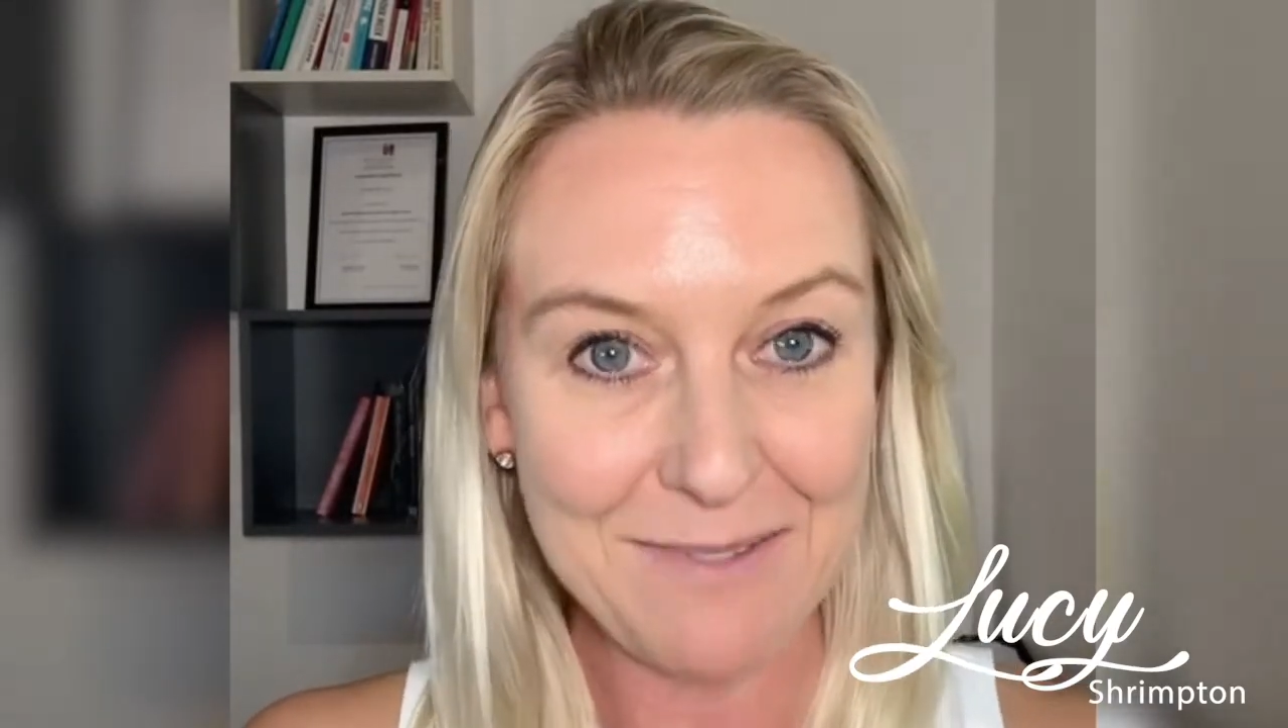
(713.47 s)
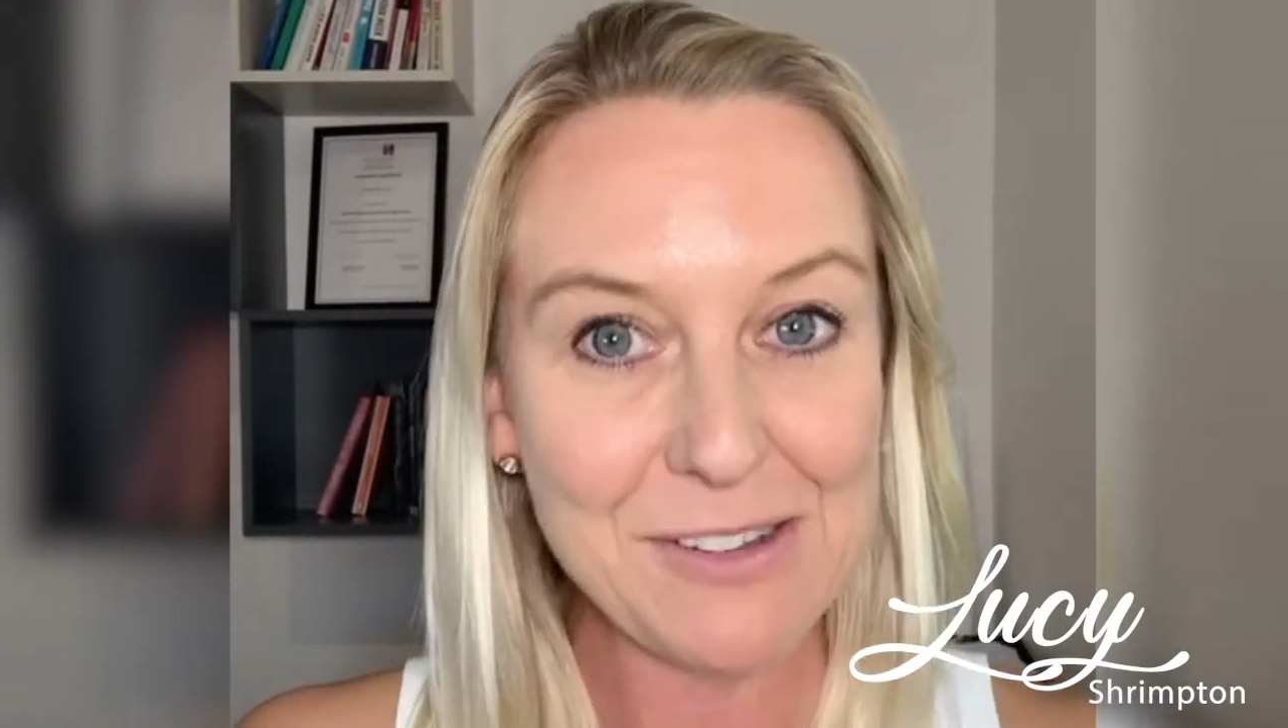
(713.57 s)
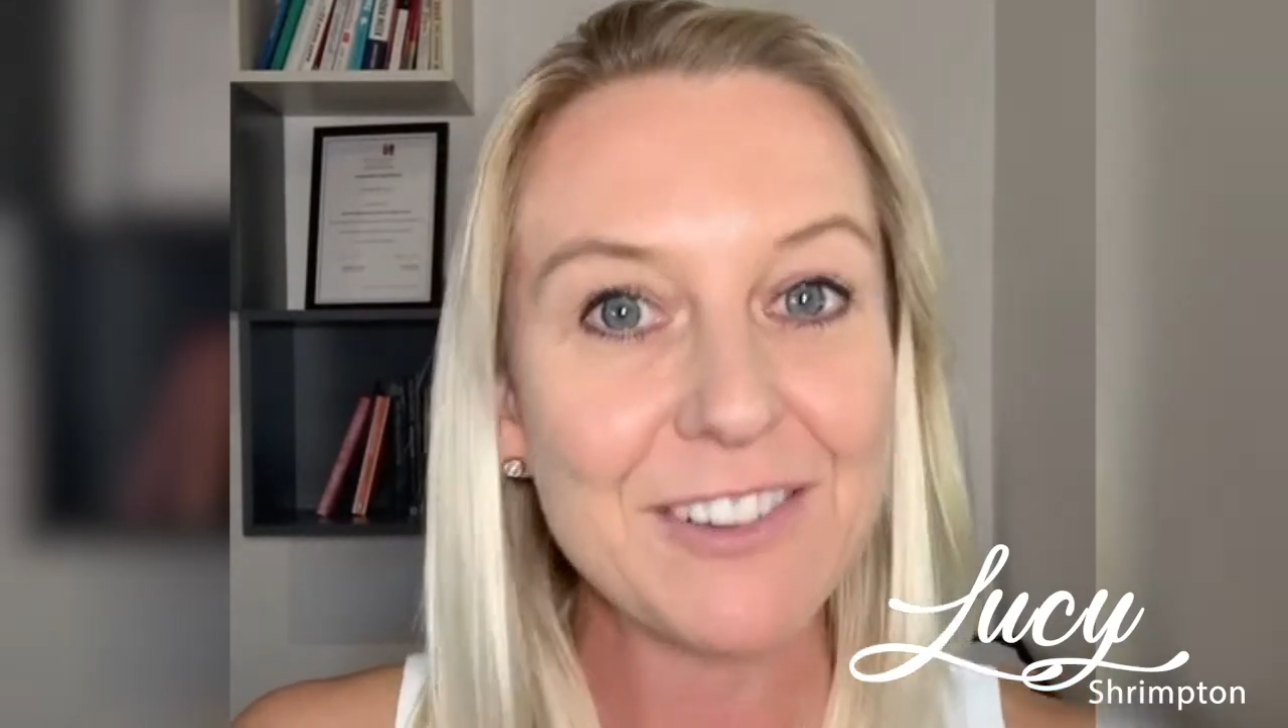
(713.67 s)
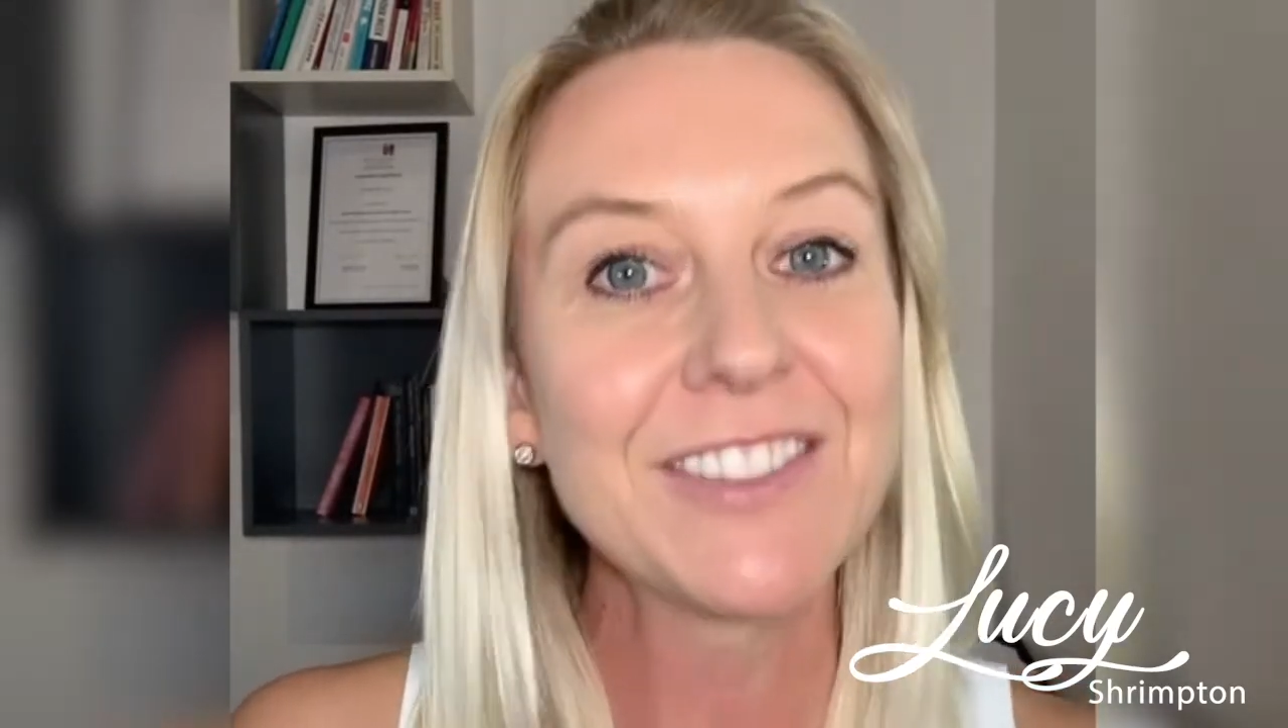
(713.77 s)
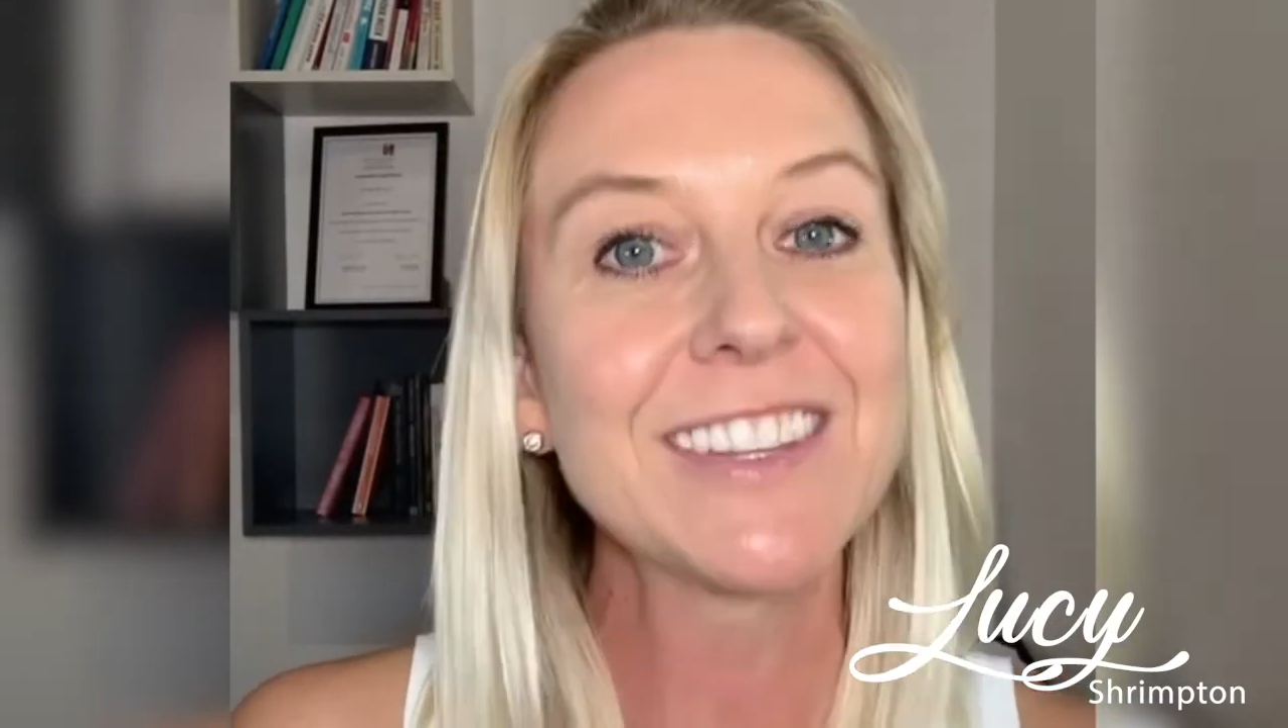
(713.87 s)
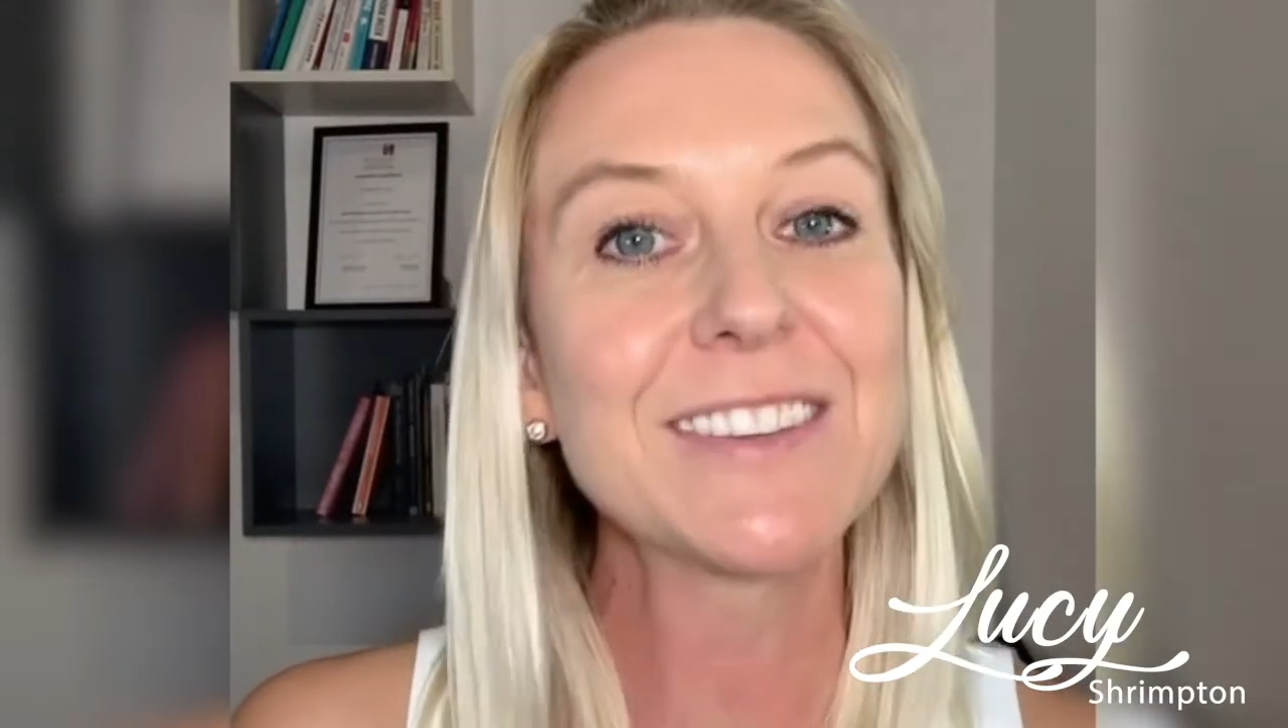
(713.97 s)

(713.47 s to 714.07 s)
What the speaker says: but on the